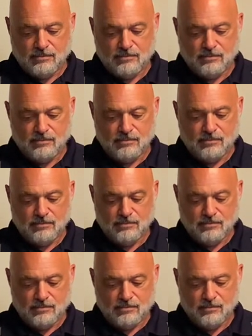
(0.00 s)

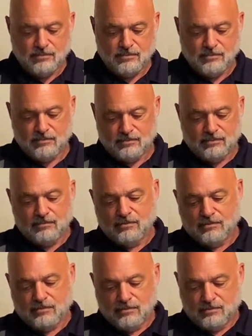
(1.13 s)

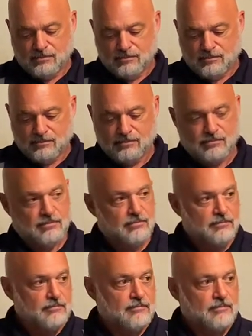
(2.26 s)

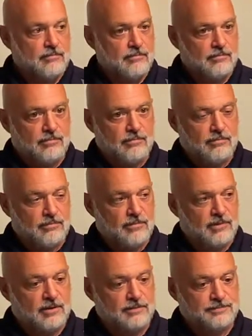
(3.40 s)

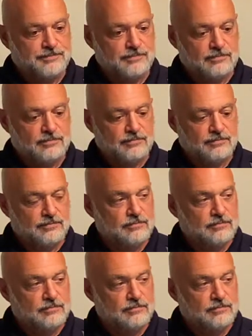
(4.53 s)
The person shown says nothing.